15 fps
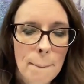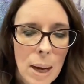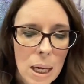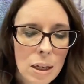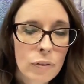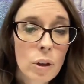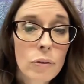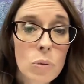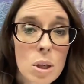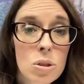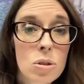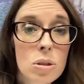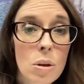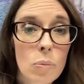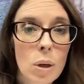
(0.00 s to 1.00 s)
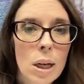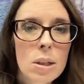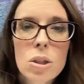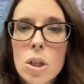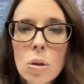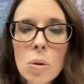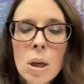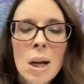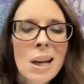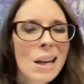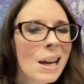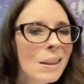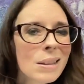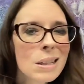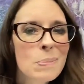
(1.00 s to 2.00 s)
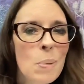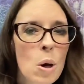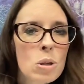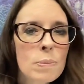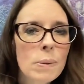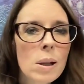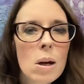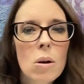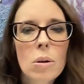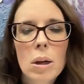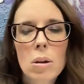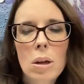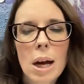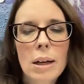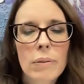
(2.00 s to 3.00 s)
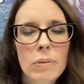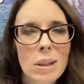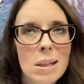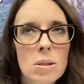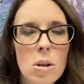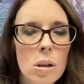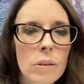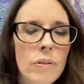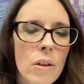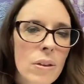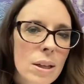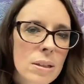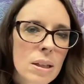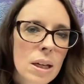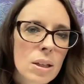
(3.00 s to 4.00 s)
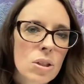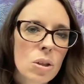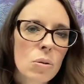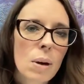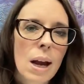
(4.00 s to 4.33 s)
But if you have questions on what I do, in this post below, it'll kind of list all of the things that I do.